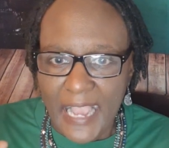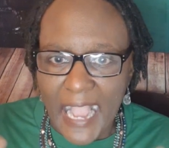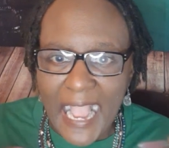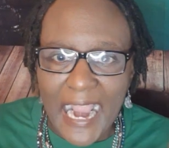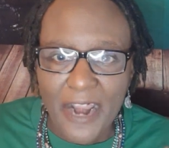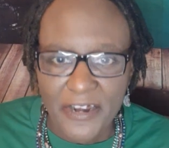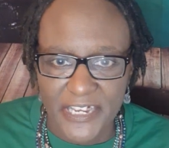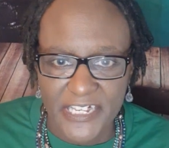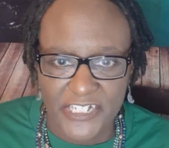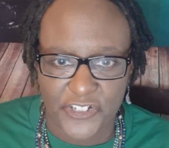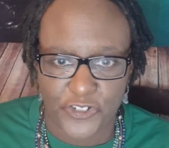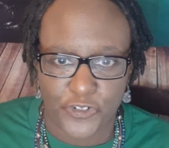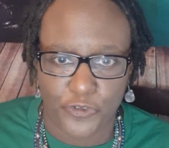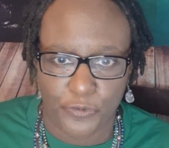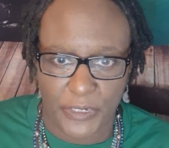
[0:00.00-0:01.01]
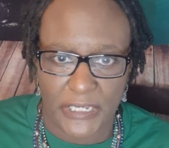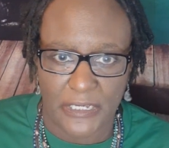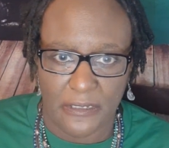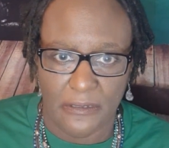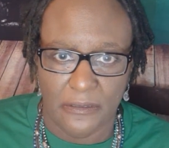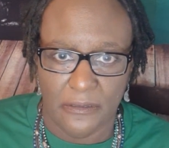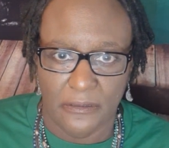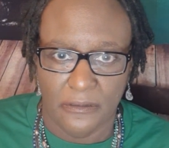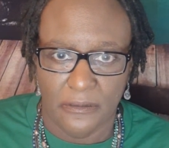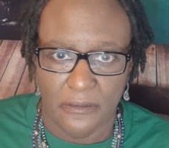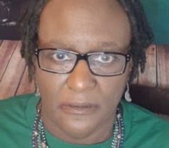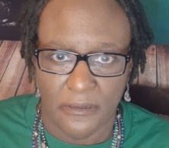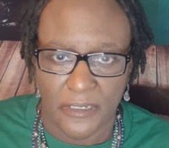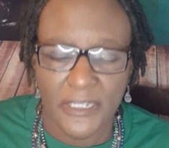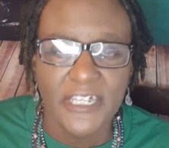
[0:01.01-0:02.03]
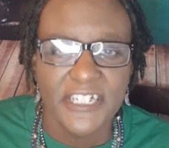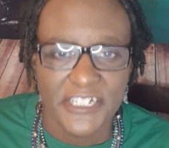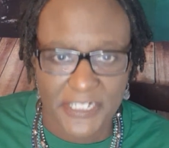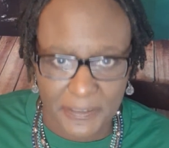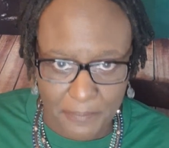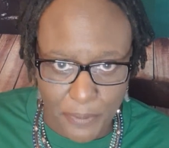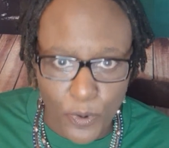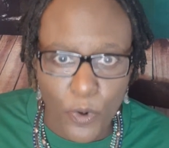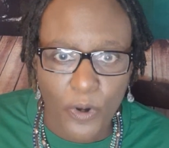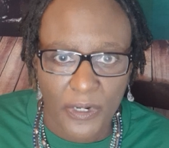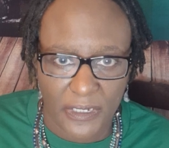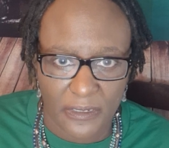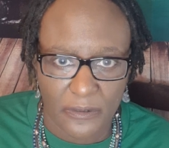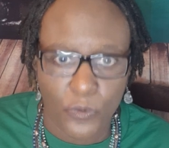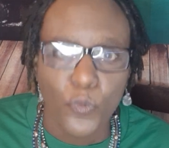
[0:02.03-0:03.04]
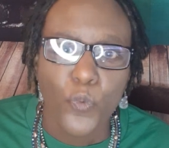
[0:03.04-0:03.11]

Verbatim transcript: Our history is important.